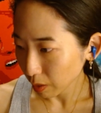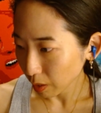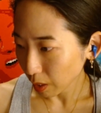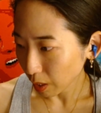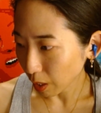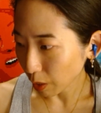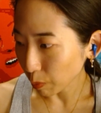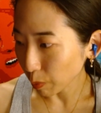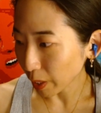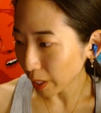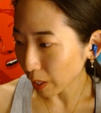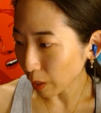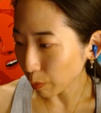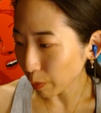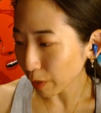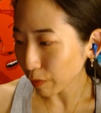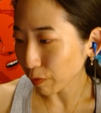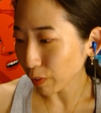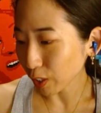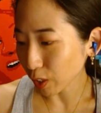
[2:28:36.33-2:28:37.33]
I'll
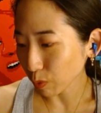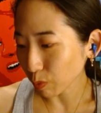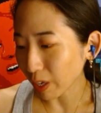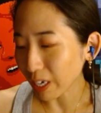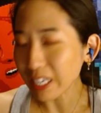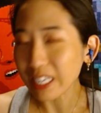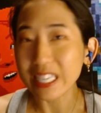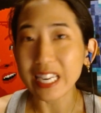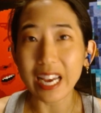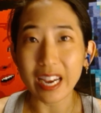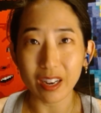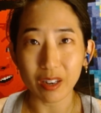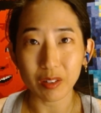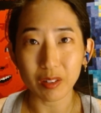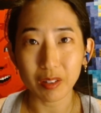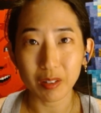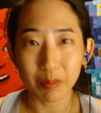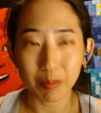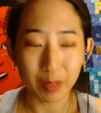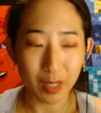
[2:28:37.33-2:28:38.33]
wait for it to run
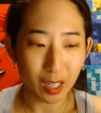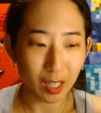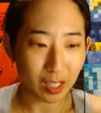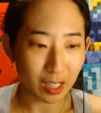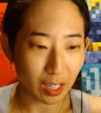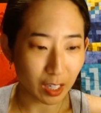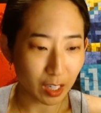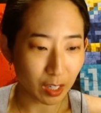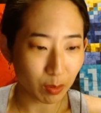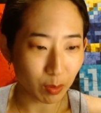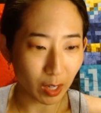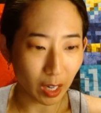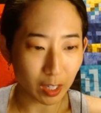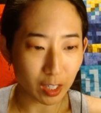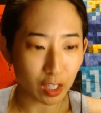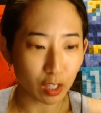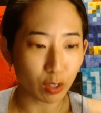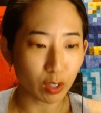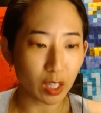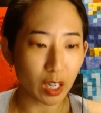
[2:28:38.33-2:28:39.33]
down because I
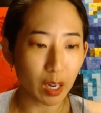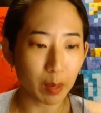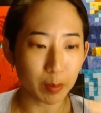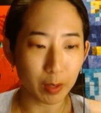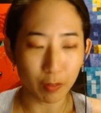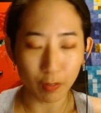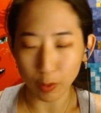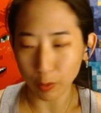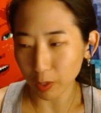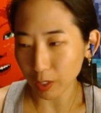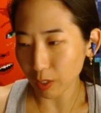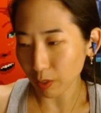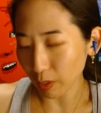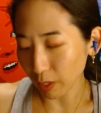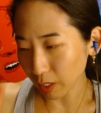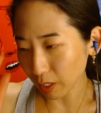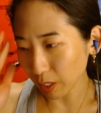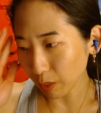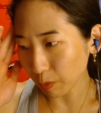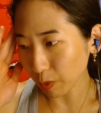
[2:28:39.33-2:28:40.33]
just looked at how many viewers there are,
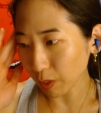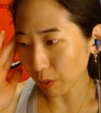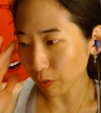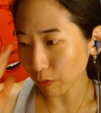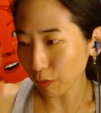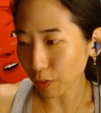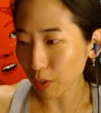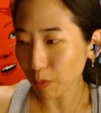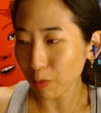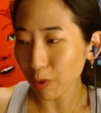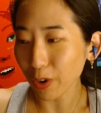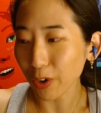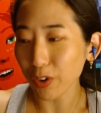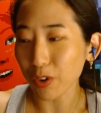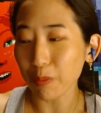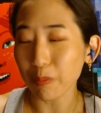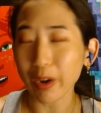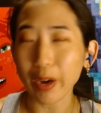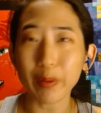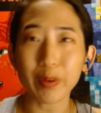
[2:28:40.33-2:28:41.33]
and we have a few more
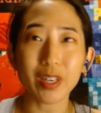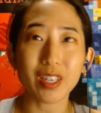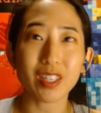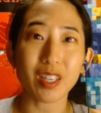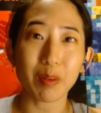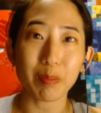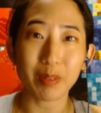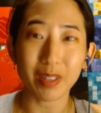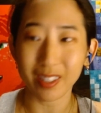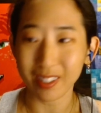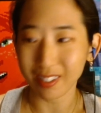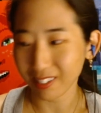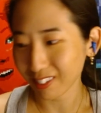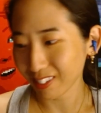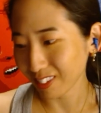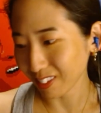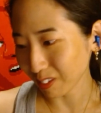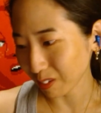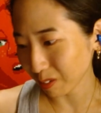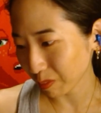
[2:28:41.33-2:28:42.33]
who might want to jump in.
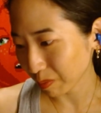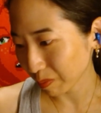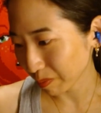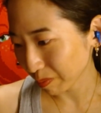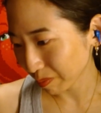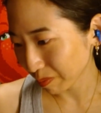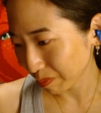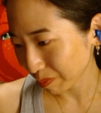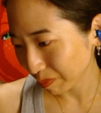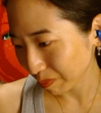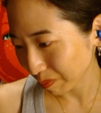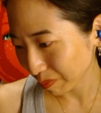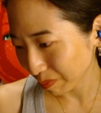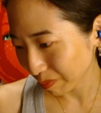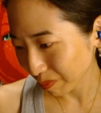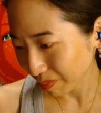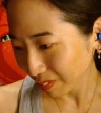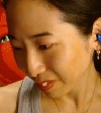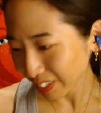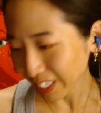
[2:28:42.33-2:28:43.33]
So
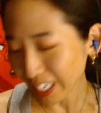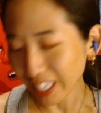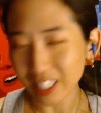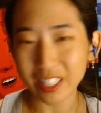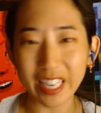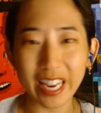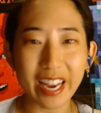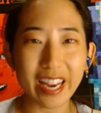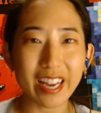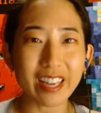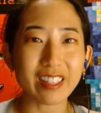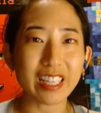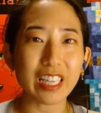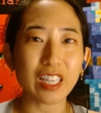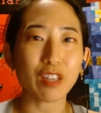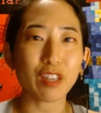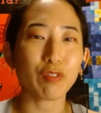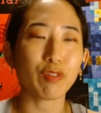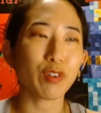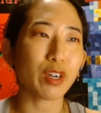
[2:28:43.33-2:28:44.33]
yes, Dan, thank
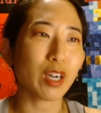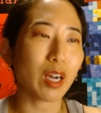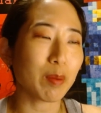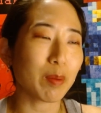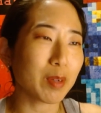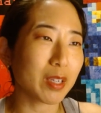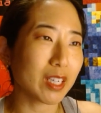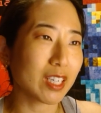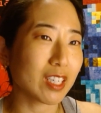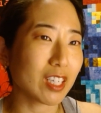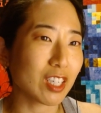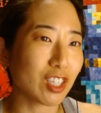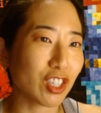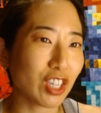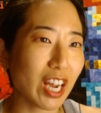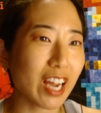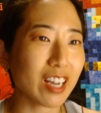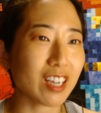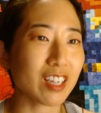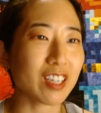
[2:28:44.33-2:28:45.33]
you for coming into
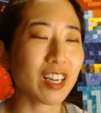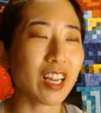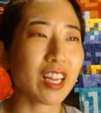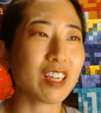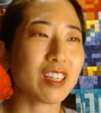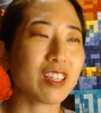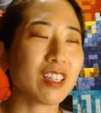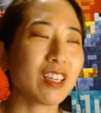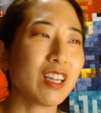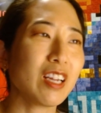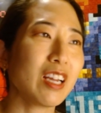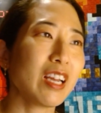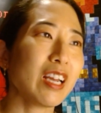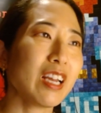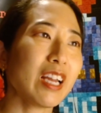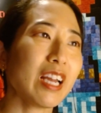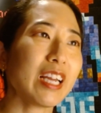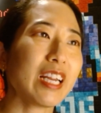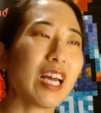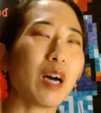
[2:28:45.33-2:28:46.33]
chat and
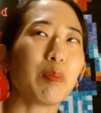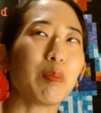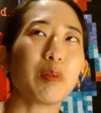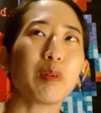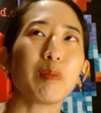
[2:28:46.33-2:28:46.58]
helping